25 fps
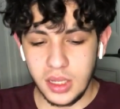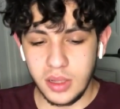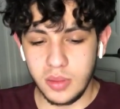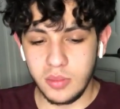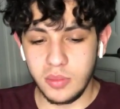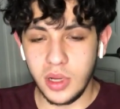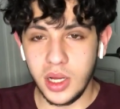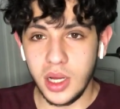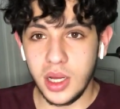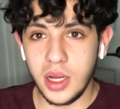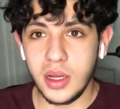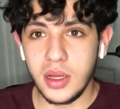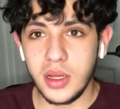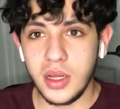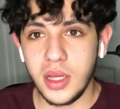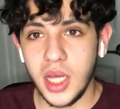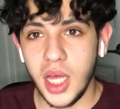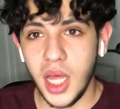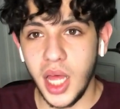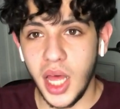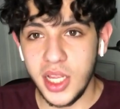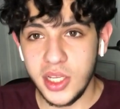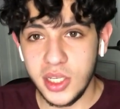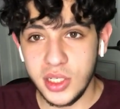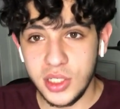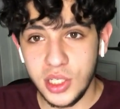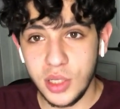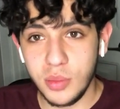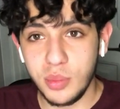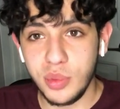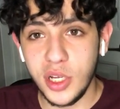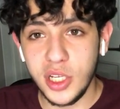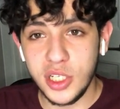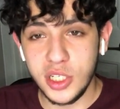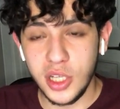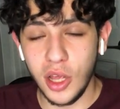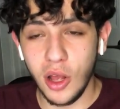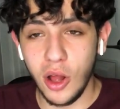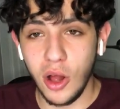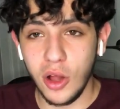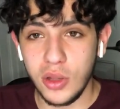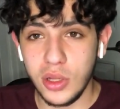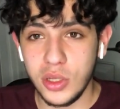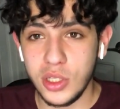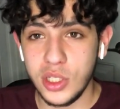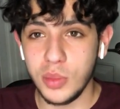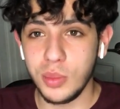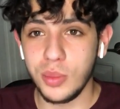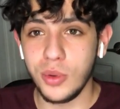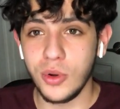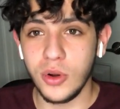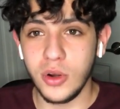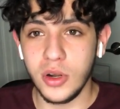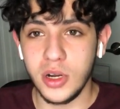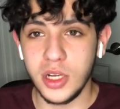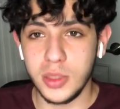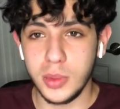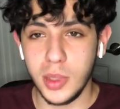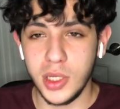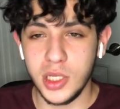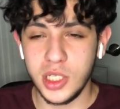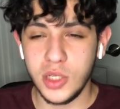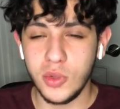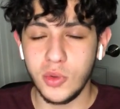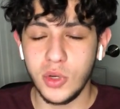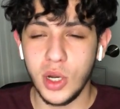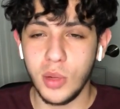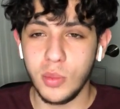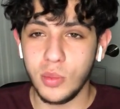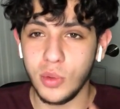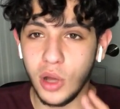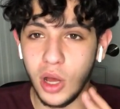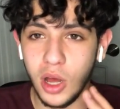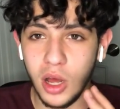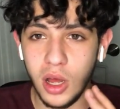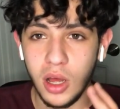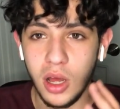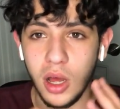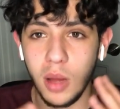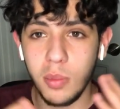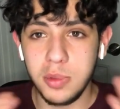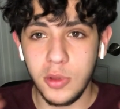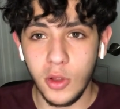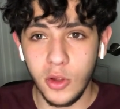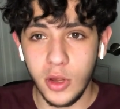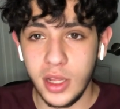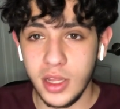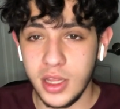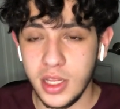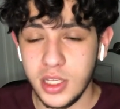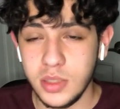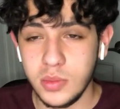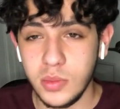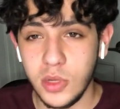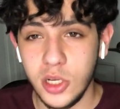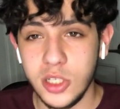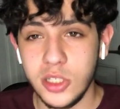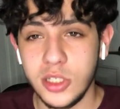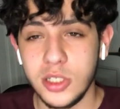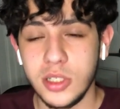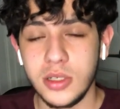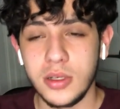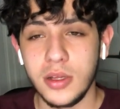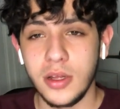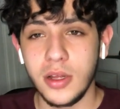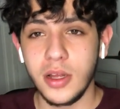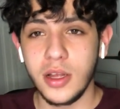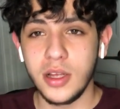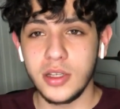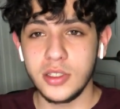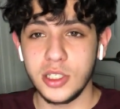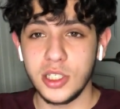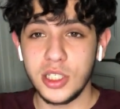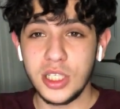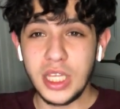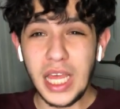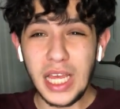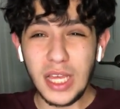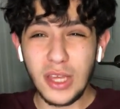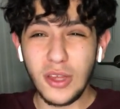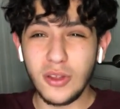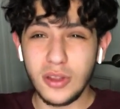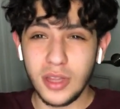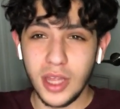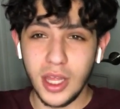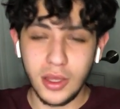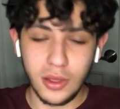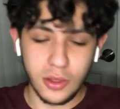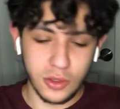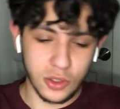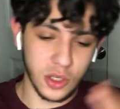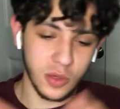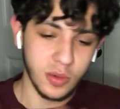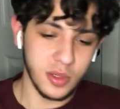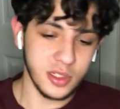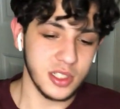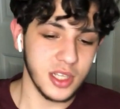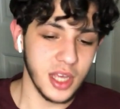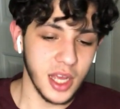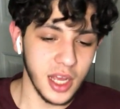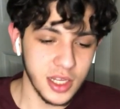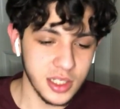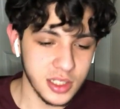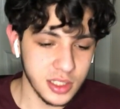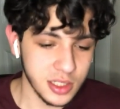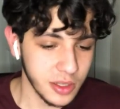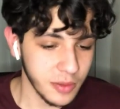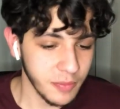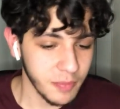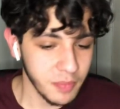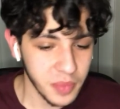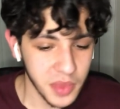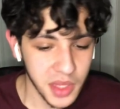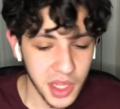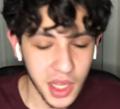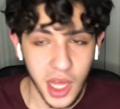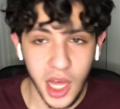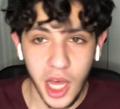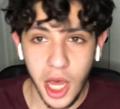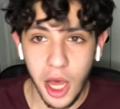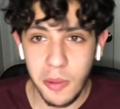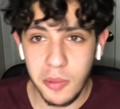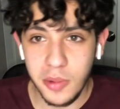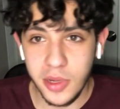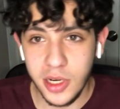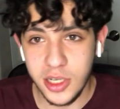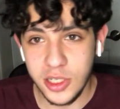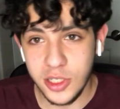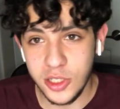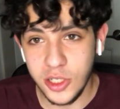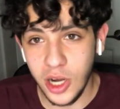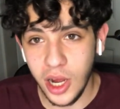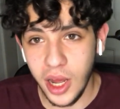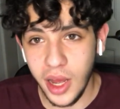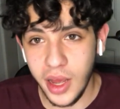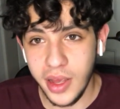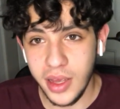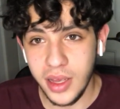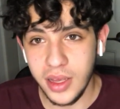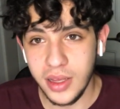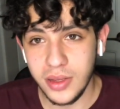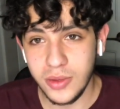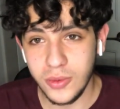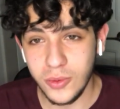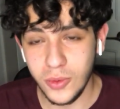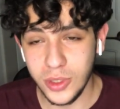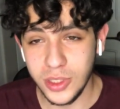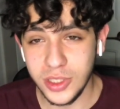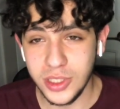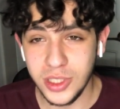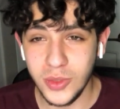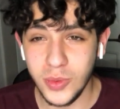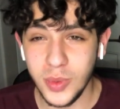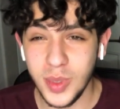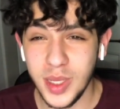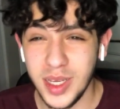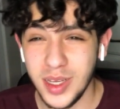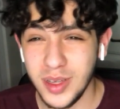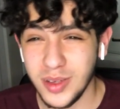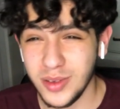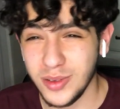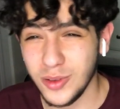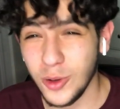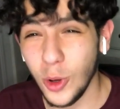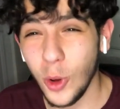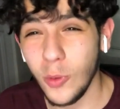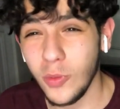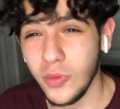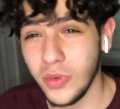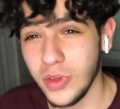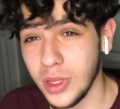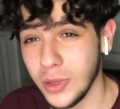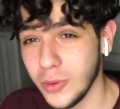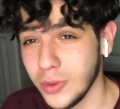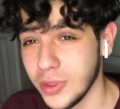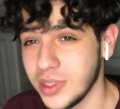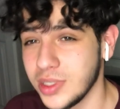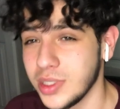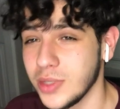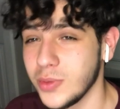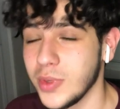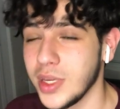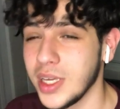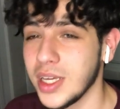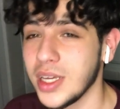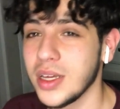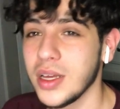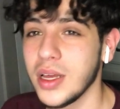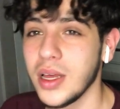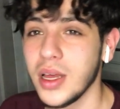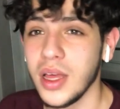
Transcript: But I just appreciate all the support, especially when I'm not uploading this much. Just thank you so much, guys. I'm gonna try once a week, hopefully once a week,